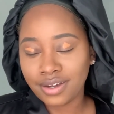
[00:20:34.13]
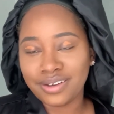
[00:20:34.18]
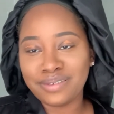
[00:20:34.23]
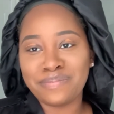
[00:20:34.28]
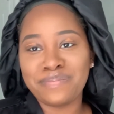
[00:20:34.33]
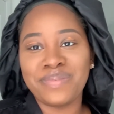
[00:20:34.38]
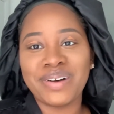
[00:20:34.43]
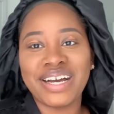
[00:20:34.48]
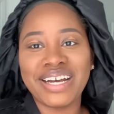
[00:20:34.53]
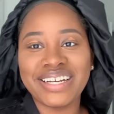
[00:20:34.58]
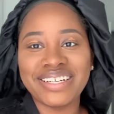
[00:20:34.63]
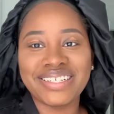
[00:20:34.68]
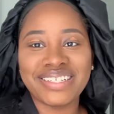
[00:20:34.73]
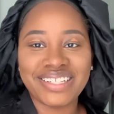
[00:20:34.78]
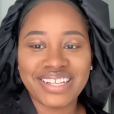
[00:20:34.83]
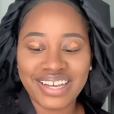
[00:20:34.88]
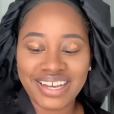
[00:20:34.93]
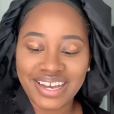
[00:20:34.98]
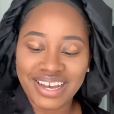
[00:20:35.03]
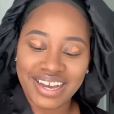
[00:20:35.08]
But
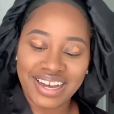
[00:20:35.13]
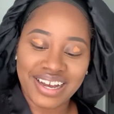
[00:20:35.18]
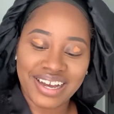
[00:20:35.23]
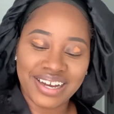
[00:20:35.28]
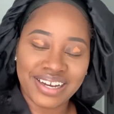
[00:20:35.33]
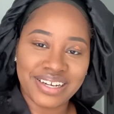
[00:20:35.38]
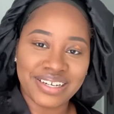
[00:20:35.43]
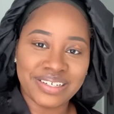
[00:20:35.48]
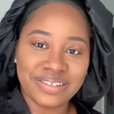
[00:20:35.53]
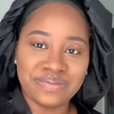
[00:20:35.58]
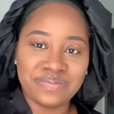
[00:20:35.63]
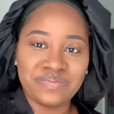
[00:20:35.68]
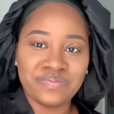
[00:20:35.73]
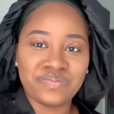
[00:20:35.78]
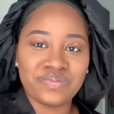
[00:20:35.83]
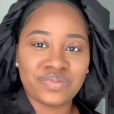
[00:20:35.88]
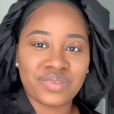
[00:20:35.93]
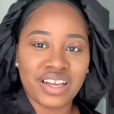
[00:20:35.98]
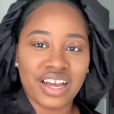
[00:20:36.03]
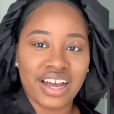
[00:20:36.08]

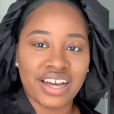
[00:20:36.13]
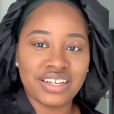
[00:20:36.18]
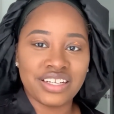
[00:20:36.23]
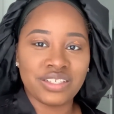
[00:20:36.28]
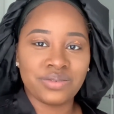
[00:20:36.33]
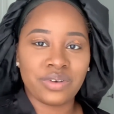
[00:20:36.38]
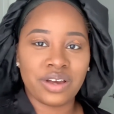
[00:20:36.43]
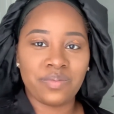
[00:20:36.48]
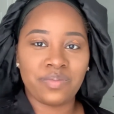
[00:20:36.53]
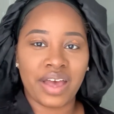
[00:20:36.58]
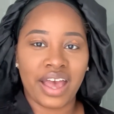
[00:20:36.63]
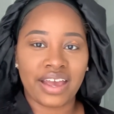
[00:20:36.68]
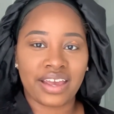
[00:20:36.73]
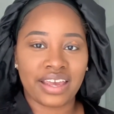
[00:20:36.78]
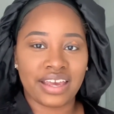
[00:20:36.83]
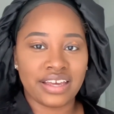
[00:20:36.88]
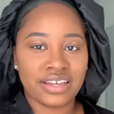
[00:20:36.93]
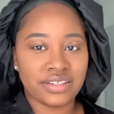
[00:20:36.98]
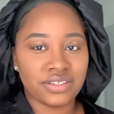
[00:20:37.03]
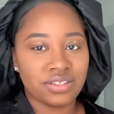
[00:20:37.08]
I just went
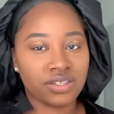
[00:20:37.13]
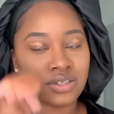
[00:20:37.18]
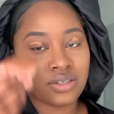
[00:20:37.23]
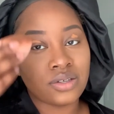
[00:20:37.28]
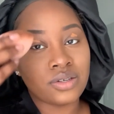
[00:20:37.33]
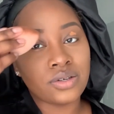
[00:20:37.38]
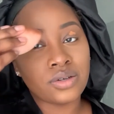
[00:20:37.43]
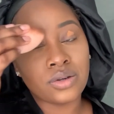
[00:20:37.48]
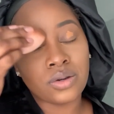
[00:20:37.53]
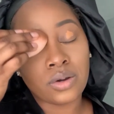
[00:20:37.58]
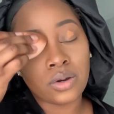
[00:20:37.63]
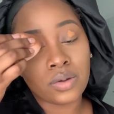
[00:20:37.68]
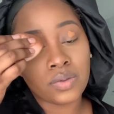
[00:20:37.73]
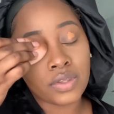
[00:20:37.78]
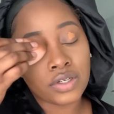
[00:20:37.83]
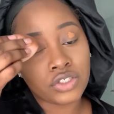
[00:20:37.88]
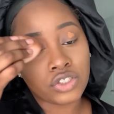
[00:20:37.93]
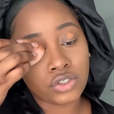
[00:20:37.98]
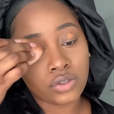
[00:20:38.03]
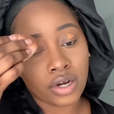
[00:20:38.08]
back into
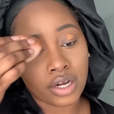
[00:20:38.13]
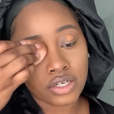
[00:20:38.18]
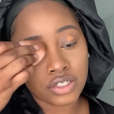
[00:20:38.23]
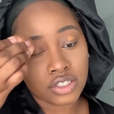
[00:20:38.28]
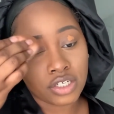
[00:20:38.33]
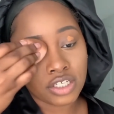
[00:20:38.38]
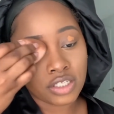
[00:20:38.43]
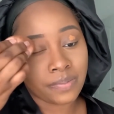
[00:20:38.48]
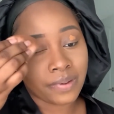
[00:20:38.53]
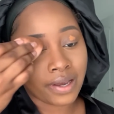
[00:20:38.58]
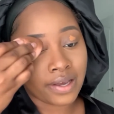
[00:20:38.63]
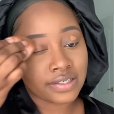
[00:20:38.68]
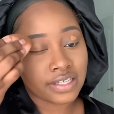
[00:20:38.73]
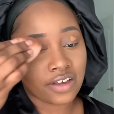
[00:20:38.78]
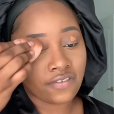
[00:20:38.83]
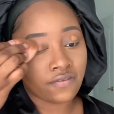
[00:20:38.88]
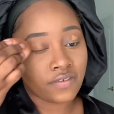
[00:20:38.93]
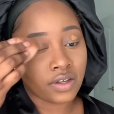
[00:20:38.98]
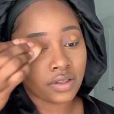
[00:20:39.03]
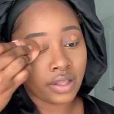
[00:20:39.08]
the trenches because I
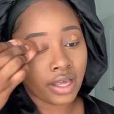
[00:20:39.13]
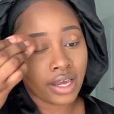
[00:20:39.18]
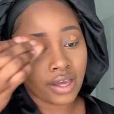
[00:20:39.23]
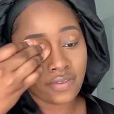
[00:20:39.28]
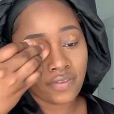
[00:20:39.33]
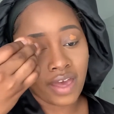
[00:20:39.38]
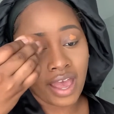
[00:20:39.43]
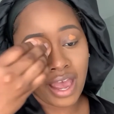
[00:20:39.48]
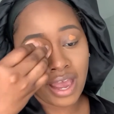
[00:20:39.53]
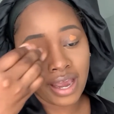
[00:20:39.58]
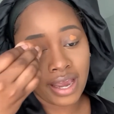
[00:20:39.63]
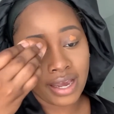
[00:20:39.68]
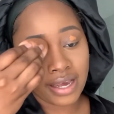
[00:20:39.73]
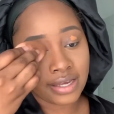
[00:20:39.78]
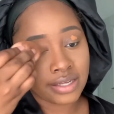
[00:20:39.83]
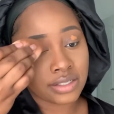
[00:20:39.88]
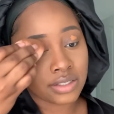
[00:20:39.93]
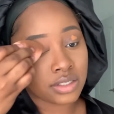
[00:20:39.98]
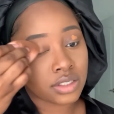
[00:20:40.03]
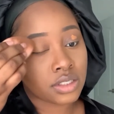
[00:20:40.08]
feel like that
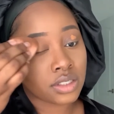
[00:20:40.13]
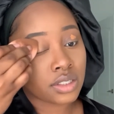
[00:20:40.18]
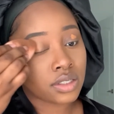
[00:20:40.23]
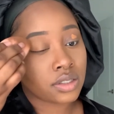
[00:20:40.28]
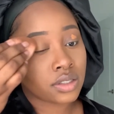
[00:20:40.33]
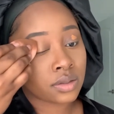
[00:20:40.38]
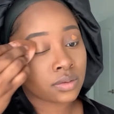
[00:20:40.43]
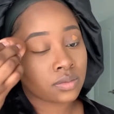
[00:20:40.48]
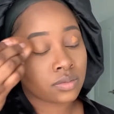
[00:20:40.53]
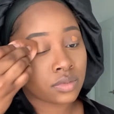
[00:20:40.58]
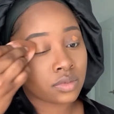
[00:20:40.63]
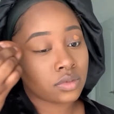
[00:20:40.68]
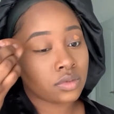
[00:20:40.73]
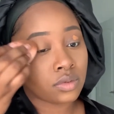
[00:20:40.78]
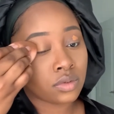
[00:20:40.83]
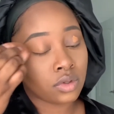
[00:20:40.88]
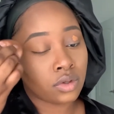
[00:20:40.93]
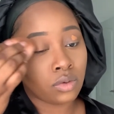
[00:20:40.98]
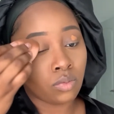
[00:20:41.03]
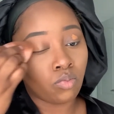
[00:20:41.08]
has
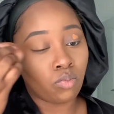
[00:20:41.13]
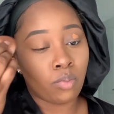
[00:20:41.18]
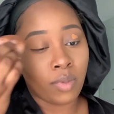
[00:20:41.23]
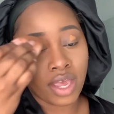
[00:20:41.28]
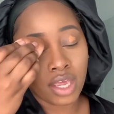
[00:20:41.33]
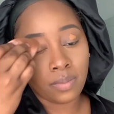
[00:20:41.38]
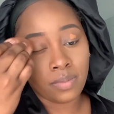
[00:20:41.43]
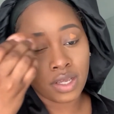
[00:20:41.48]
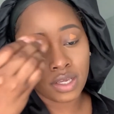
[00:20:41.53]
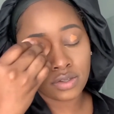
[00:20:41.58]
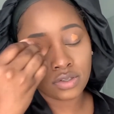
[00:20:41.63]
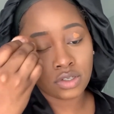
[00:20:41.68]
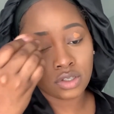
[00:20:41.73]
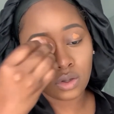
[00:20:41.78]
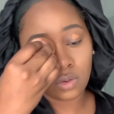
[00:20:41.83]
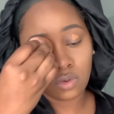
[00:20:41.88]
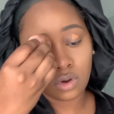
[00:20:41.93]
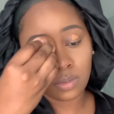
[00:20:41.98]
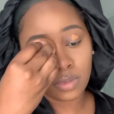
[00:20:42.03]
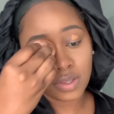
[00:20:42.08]
made me into the
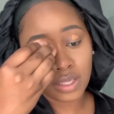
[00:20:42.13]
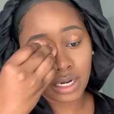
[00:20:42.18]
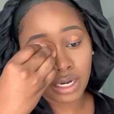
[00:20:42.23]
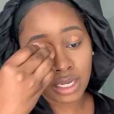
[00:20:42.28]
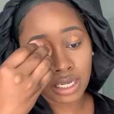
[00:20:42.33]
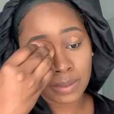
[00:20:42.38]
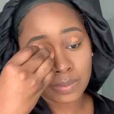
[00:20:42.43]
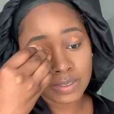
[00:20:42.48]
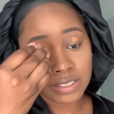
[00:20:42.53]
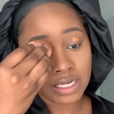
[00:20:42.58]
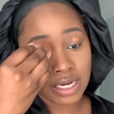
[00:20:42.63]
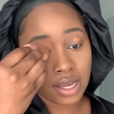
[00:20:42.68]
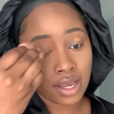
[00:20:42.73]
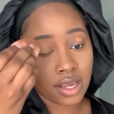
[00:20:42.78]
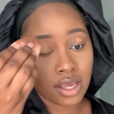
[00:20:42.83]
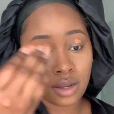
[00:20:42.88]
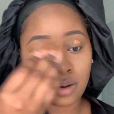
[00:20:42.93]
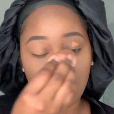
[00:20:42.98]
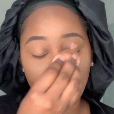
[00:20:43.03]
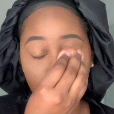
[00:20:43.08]
woman that I am
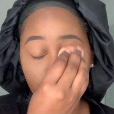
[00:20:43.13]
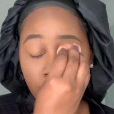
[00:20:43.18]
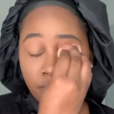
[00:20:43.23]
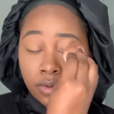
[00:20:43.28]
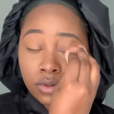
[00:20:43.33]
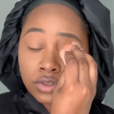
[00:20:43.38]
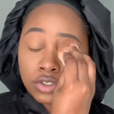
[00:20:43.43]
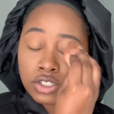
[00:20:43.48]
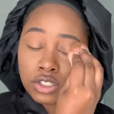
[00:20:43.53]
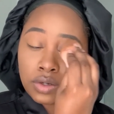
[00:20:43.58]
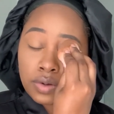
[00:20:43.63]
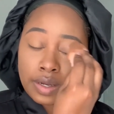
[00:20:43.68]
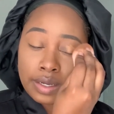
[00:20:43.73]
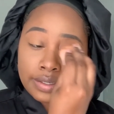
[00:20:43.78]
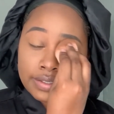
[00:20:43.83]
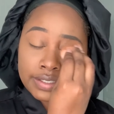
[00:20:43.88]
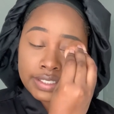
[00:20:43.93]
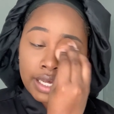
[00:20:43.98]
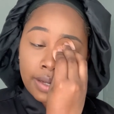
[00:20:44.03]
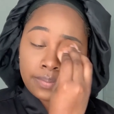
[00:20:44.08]
today, and able to
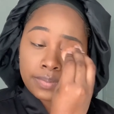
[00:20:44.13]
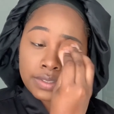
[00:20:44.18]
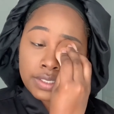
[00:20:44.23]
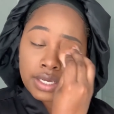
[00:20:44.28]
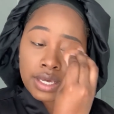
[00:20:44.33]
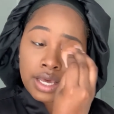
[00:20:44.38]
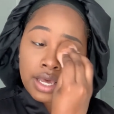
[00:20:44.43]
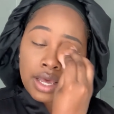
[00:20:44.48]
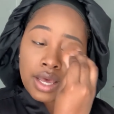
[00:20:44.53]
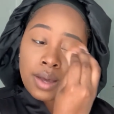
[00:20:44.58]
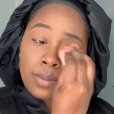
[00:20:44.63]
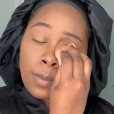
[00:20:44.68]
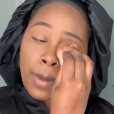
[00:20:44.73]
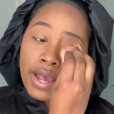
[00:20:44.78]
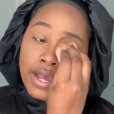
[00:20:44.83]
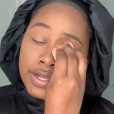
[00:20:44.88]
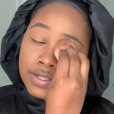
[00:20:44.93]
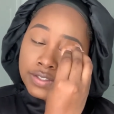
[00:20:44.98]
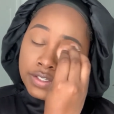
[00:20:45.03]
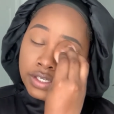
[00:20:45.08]
accept
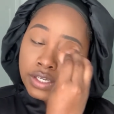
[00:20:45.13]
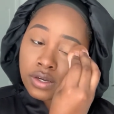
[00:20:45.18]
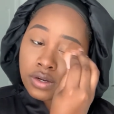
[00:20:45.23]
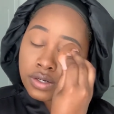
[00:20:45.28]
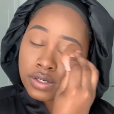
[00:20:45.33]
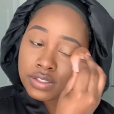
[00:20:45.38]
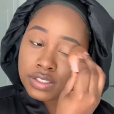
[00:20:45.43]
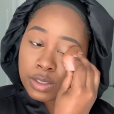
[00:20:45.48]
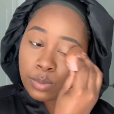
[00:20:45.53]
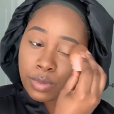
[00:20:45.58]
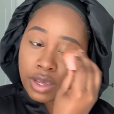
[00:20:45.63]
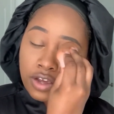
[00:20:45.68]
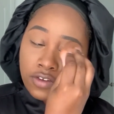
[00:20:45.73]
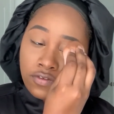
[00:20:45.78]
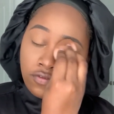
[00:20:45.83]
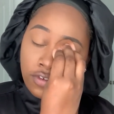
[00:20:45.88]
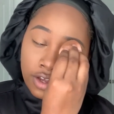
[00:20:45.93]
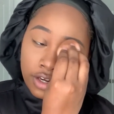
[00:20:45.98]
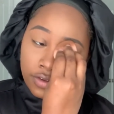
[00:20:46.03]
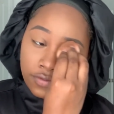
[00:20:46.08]
my insecurities and make
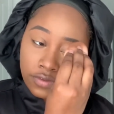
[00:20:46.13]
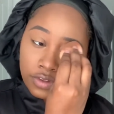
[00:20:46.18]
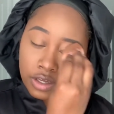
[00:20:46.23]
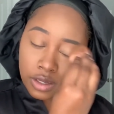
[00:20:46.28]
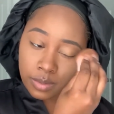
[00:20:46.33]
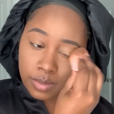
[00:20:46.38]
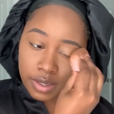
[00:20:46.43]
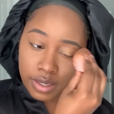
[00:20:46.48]
fun of them.